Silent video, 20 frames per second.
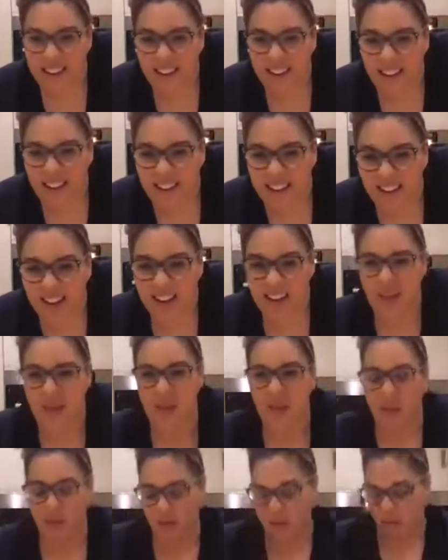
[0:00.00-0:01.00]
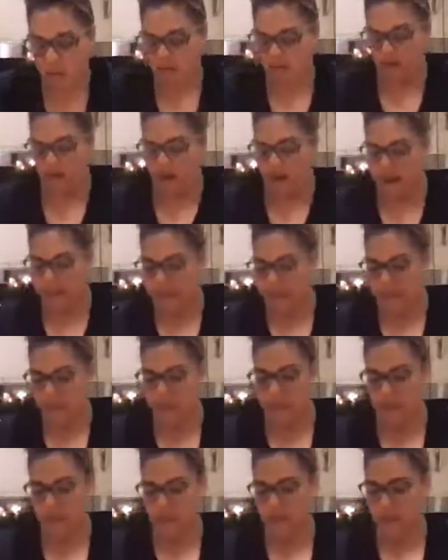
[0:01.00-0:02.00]
Okay, cool. Right.
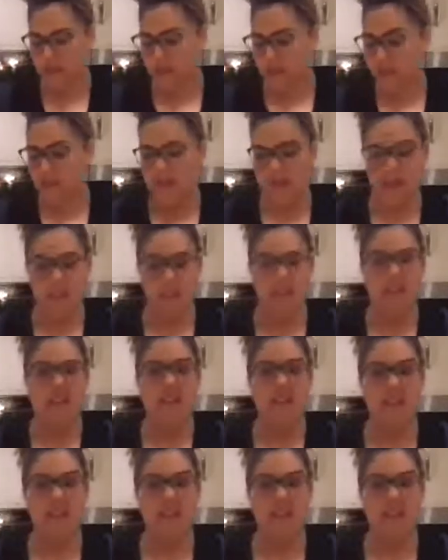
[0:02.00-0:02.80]
I mean,